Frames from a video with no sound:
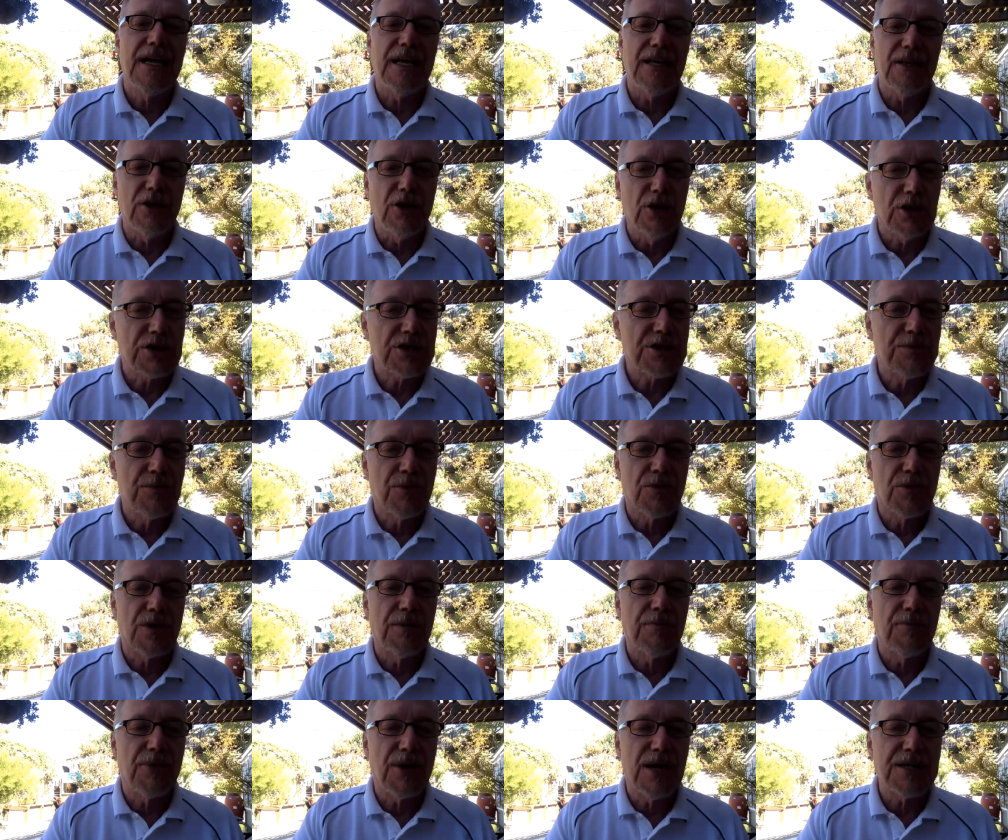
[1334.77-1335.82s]
It looks
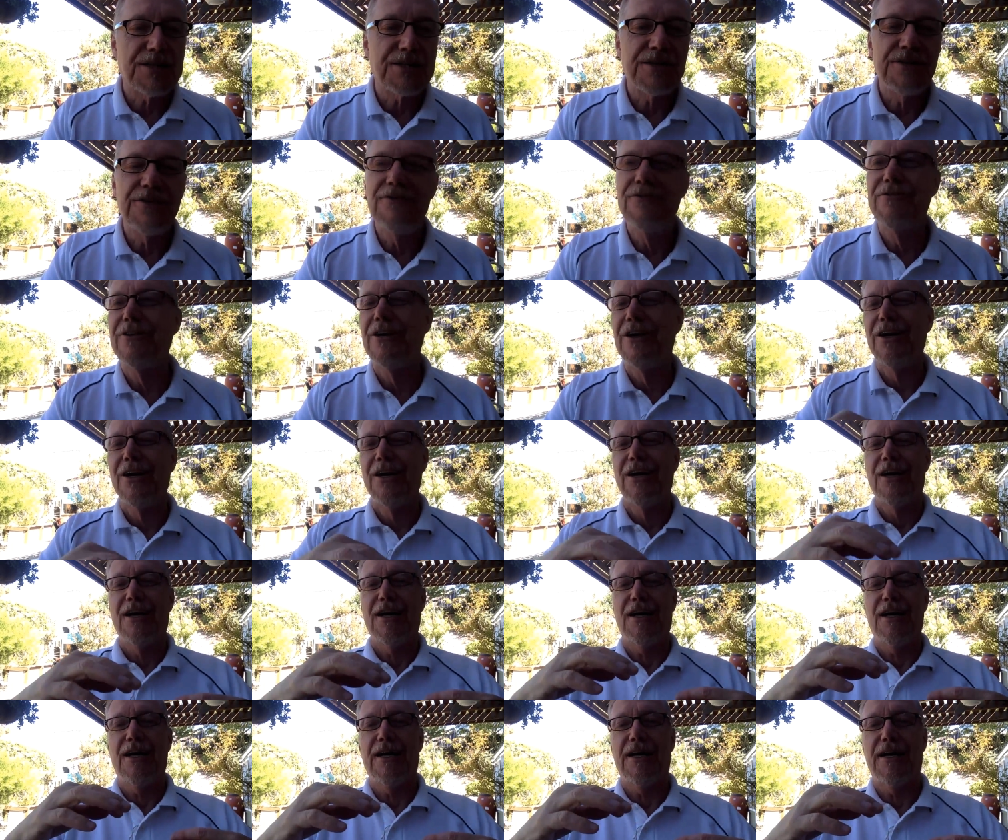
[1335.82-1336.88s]
more impressive
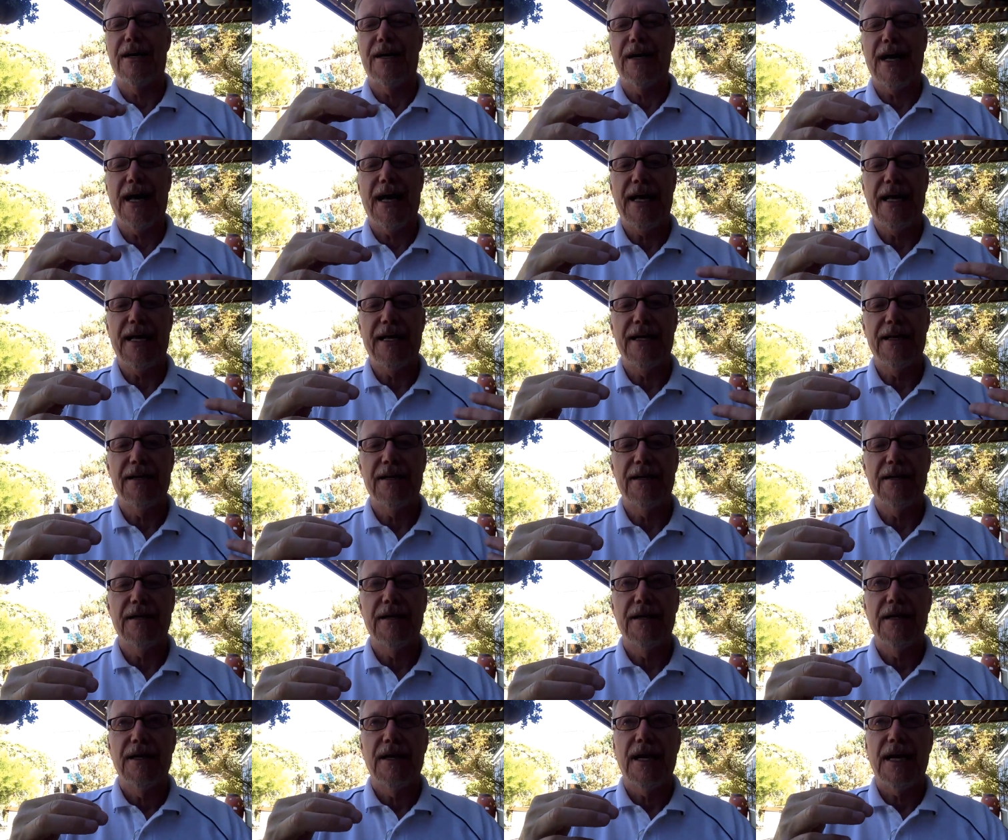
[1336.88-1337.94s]
uh,
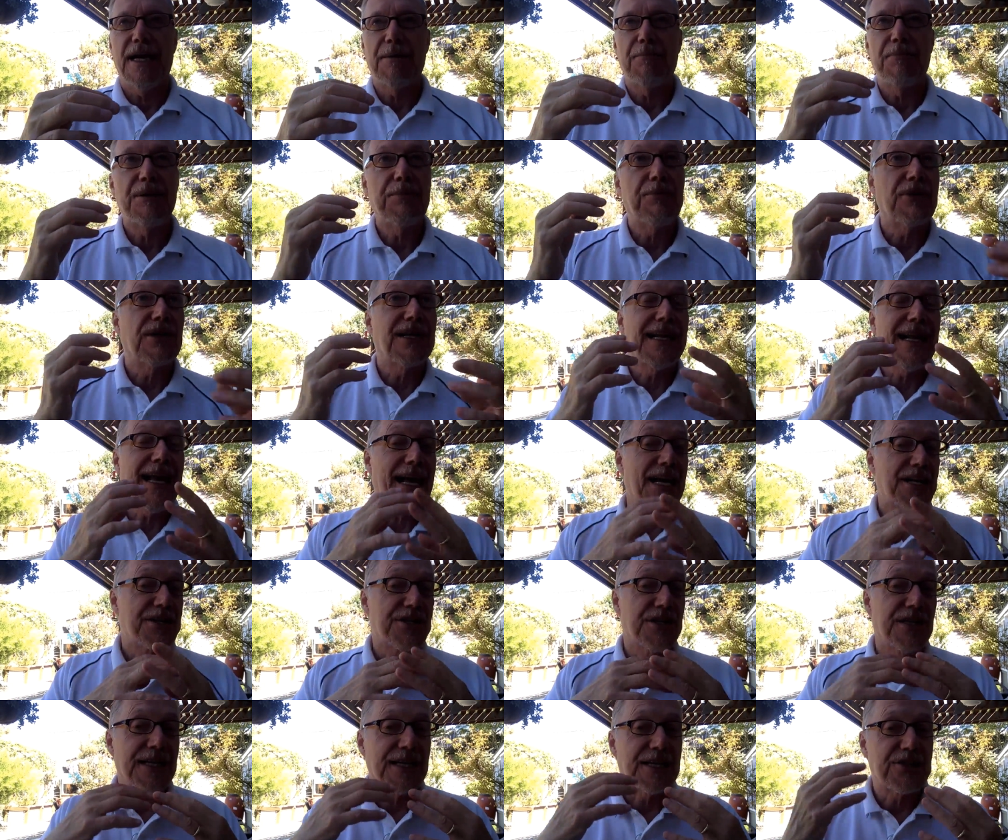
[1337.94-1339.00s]
and and people can
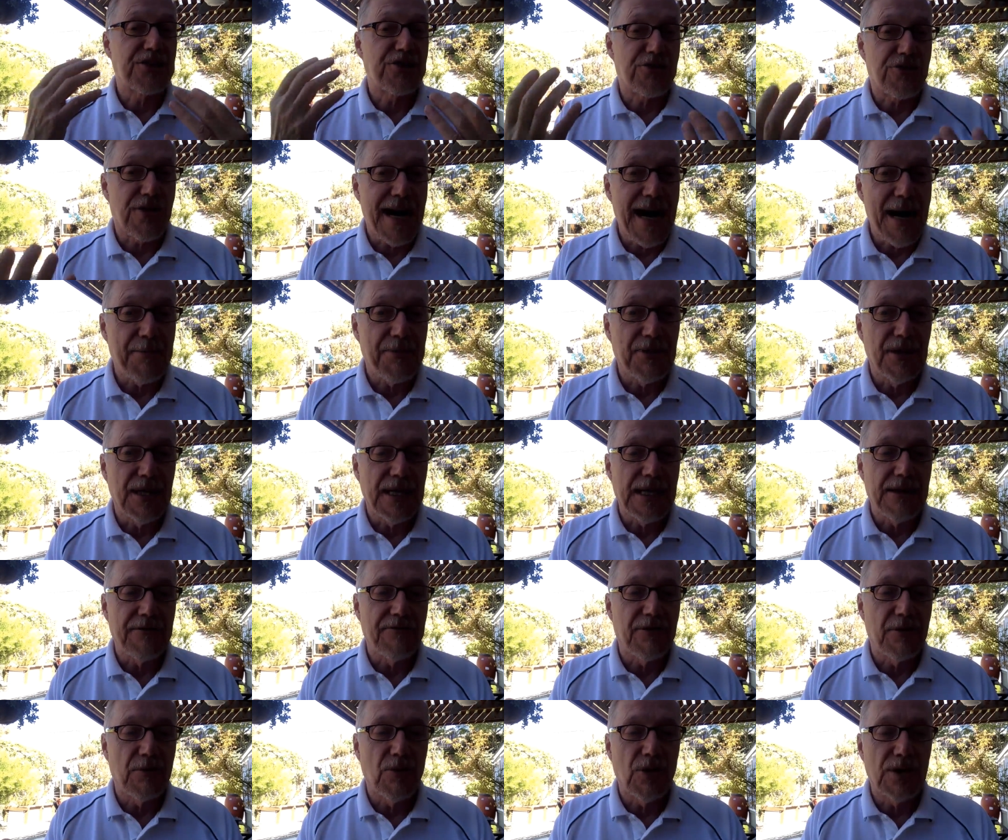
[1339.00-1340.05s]
actually
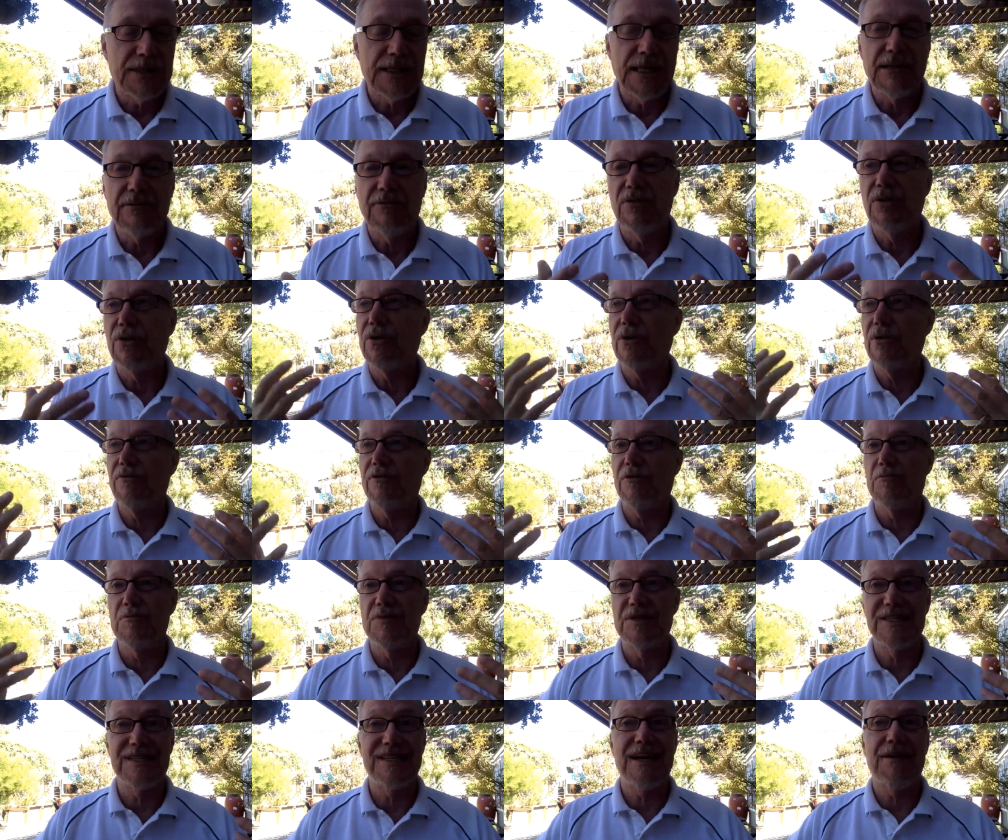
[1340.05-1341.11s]
extrapolate from what they've learned
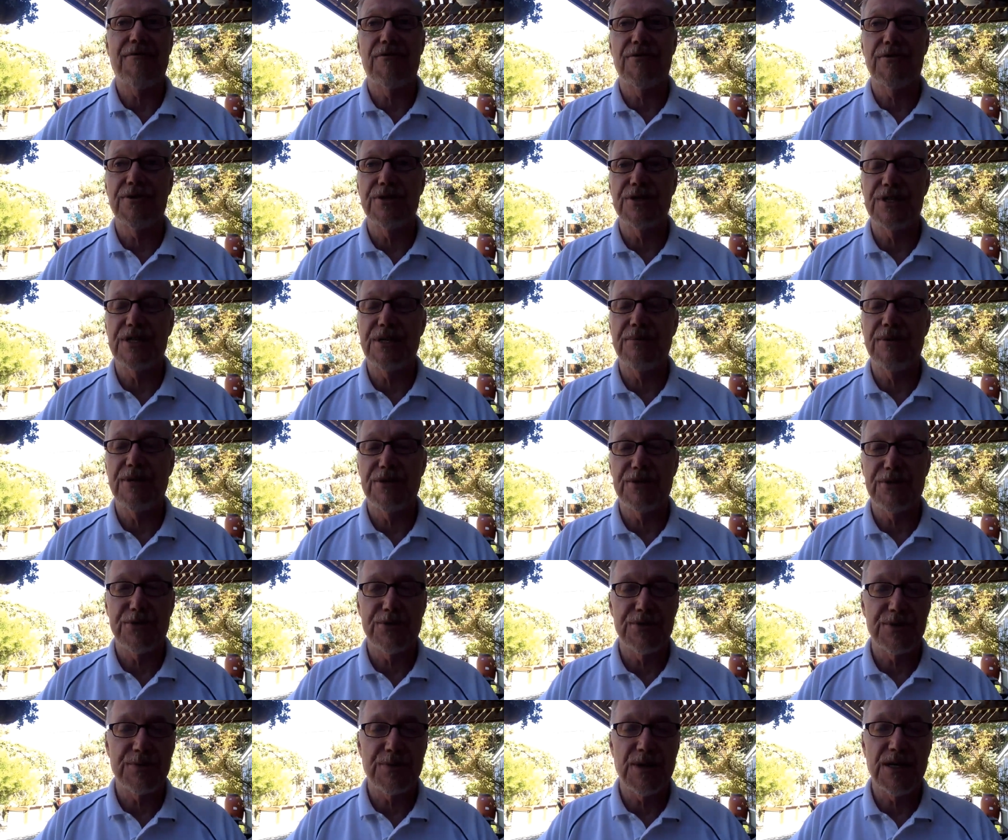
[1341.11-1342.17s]
from several
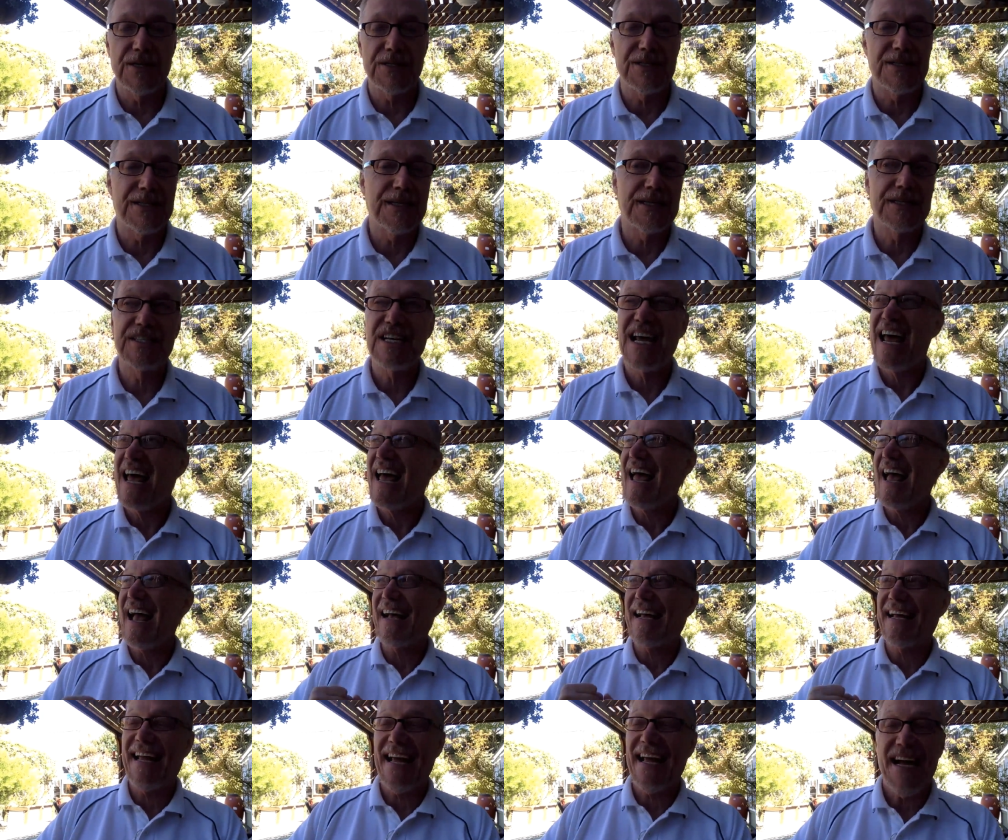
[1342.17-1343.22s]
stimulus response things
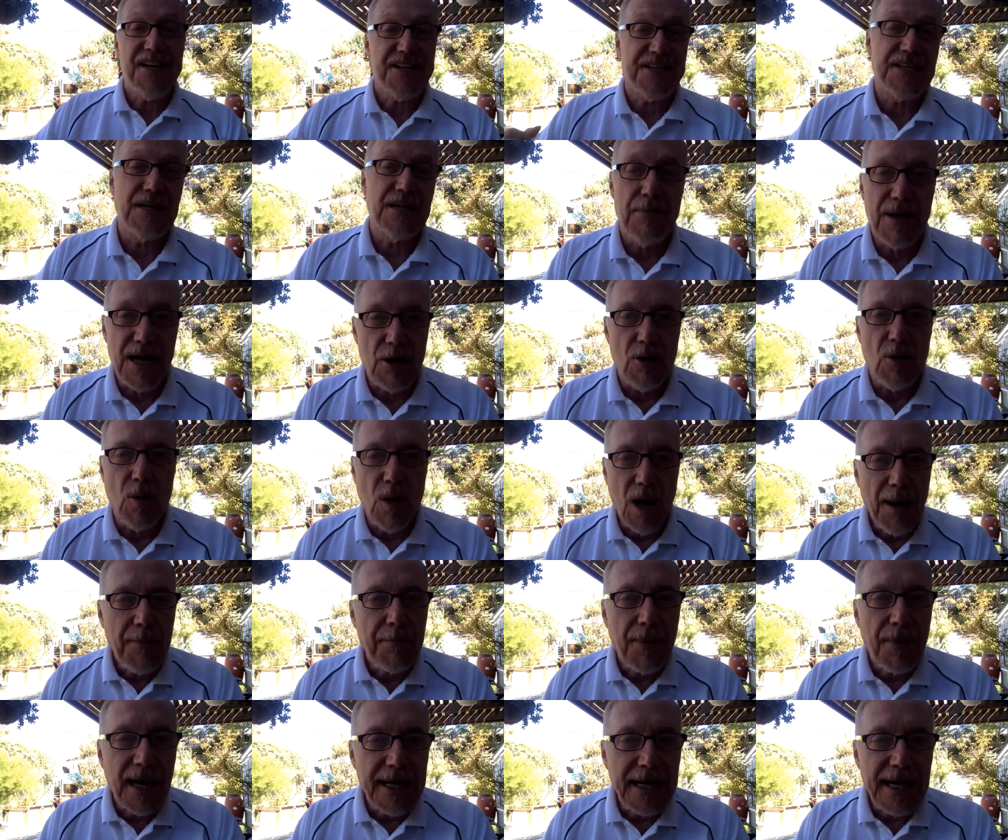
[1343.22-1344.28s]
and guess about
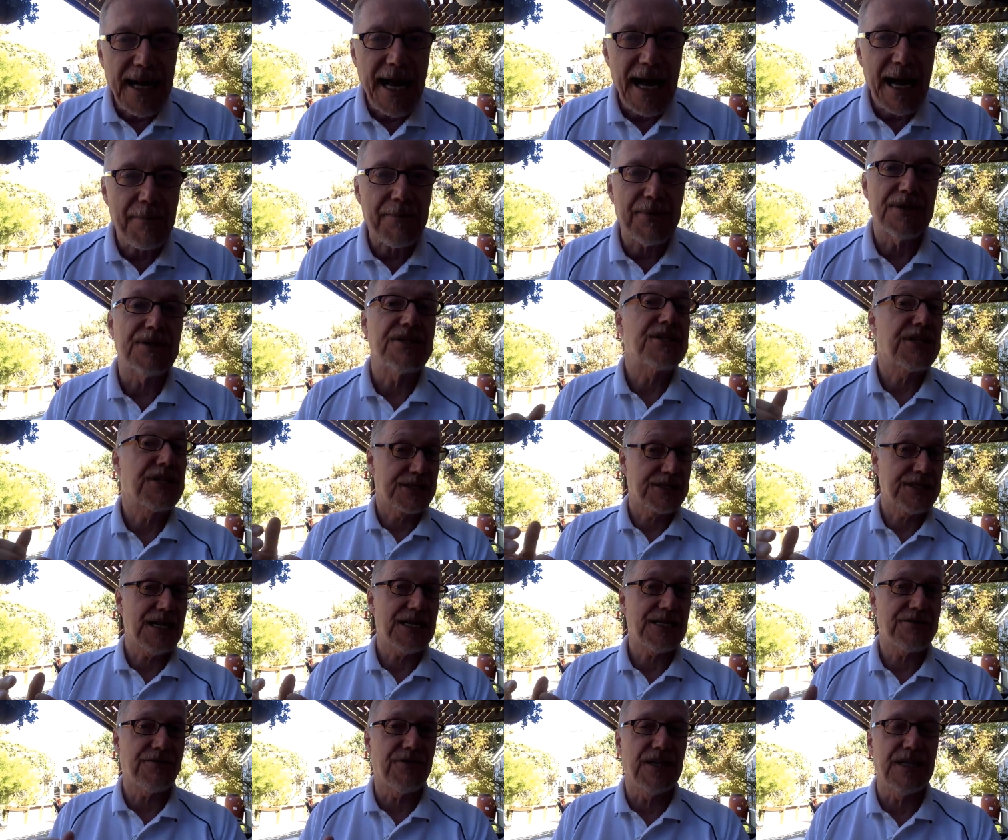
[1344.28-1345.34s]
what might happen,
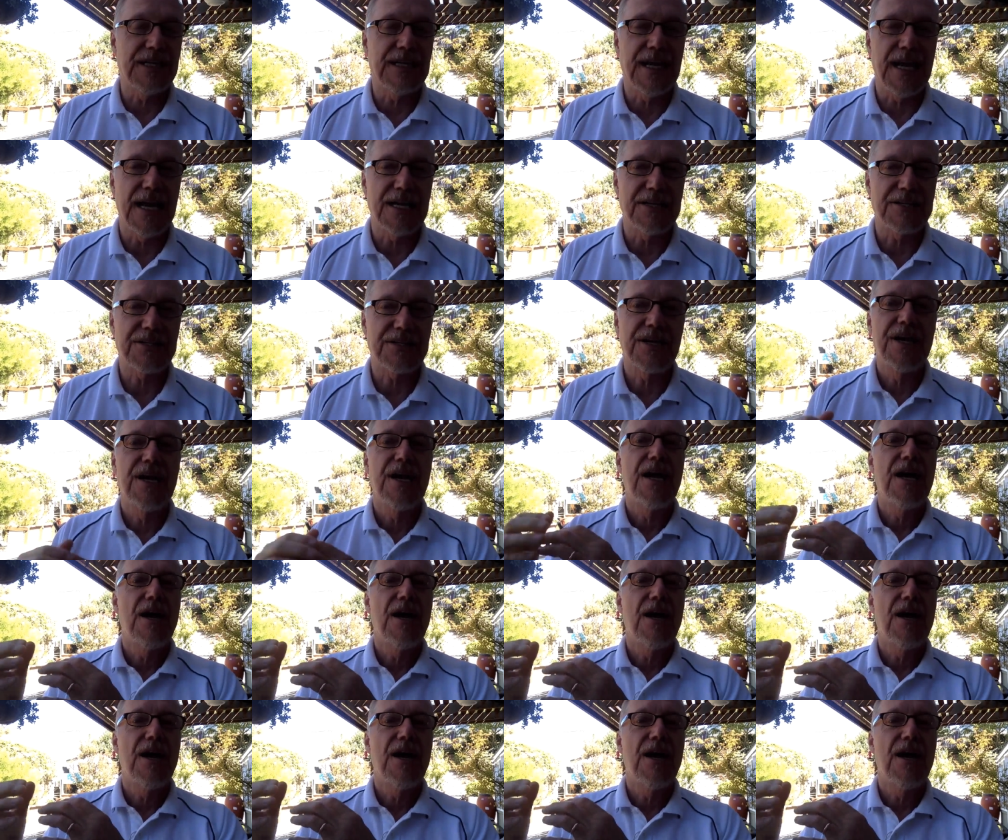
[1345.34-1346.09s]
successfully guess